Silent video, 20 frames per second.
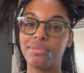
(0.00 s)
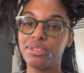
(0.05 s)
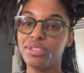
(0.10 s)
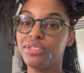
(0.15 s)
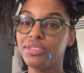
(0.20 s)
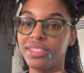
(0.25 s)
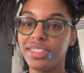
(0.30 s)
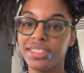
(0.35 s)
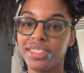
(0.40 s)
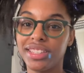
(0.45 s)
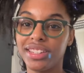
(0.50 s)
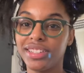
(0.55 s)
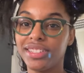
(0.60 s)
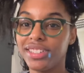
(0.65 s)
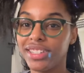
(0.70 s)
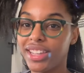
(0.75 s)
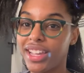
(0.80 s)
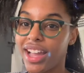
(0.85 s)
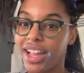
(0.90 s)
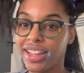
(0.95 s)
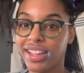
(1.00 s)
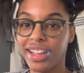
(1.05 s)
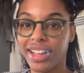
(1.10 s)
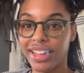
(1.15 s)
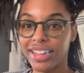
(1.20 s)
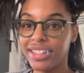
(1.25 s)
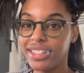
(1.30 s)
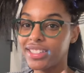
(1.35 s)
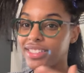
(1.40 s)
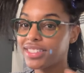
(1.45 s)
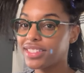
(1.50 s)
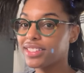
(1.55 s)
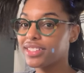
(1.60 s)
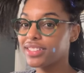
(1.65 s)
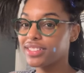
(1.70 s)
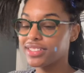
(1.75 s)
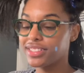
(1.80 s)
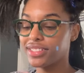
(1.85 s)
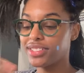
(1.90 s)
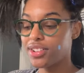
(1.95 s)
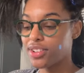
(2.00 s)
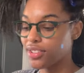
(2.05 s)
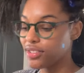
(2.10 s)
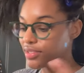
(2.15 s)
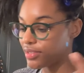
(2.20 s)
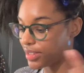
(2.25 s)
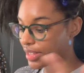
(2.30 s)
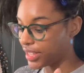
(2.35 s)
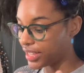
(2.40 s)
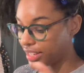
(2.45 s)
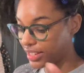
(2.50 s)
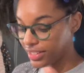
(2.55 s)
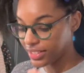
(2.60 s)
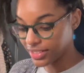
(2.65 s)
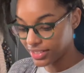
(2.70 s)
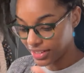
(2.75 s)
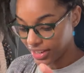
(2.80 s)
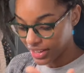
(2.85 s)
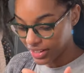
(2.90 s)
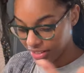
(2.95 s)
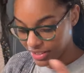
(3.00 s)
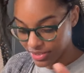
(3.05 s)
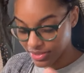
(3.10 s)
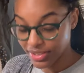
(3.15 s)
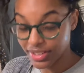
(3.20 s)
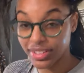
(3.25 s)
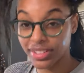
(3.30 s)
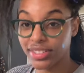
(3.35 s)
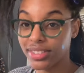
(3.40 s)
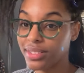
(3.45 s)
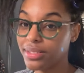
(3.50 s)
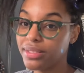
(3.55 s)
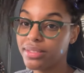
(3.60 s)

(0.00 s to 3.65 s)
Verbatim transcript: me use this energy I got to go and, and do this.